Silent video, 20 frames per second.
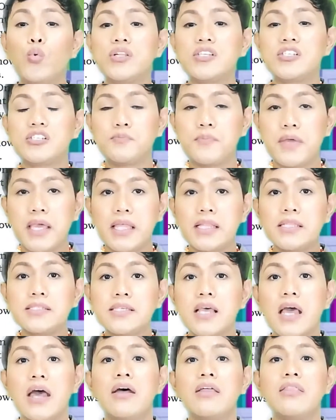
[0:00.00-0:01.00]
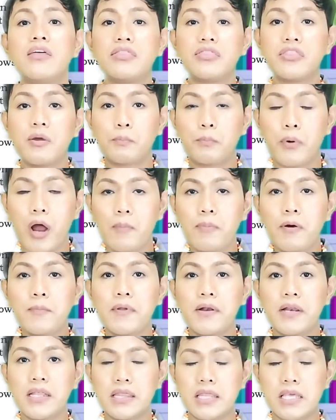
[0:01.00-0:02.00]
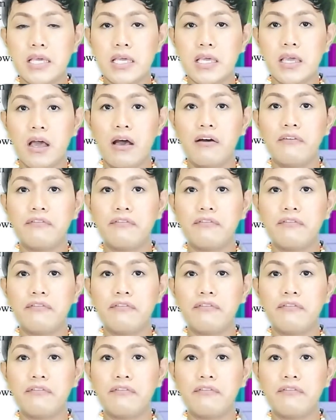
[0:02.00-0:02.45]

which means that the probability